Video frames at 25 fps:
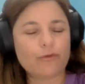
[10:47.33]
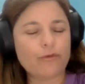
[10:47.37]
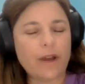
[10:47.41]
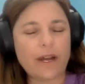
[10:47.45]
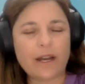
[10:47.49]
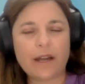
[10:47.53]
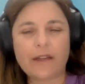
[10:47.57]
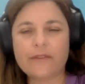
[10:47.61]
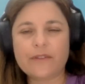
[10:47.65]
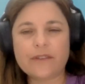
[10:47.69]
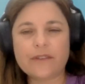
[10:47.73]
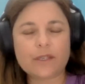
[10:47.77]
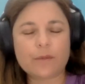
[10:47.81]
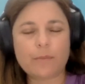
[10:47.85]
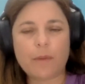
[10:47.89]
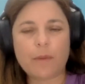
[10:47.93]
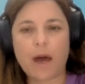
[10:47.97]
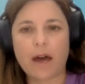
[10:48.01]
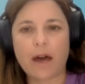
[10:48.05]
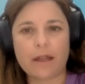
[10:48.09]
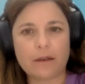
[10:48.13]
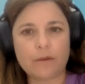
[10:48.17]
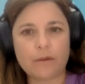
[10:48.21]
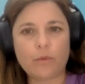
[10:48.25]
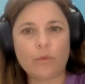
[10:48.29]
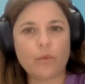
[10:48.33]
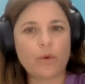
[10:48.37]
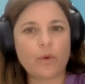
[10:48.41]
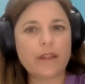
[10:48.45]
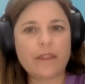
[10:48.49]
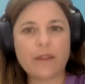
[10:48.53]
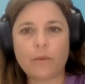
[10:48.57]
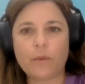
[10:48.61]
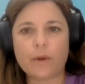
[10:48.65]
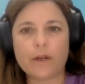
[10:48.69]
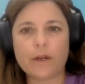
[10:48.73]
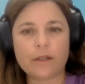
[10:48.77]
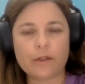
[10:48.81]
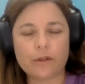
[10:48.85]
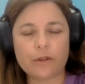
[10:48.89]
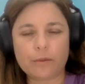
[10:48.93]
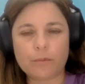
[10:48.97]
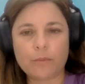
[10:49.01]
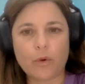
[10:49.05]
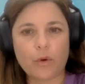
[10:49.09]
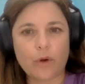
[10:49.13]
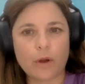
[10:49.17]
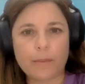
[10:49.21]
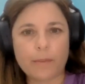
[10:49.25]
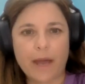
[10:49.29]
right on the spot, what do they want to learn
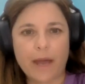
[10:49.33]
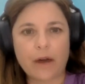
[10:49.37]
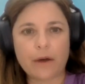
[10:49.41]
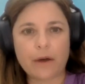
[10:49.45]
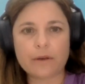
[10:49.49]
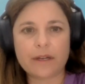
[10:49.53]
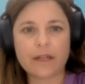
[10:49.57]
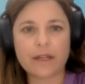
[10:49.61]
more about?